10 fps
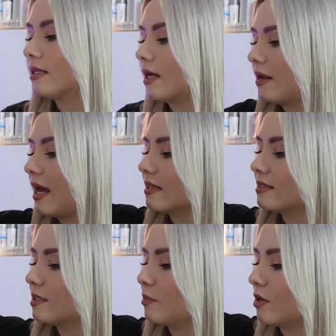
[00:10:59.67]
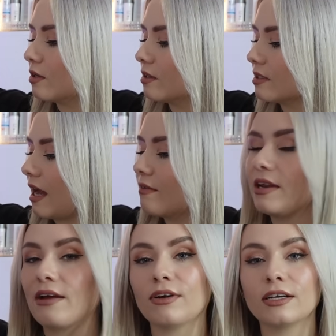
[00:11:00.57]
Now next is a product that I've
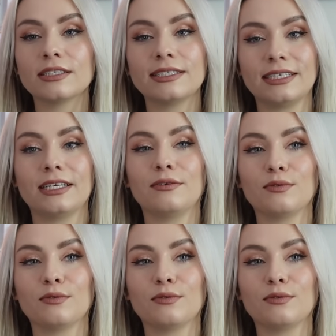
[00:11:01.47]
never actually seen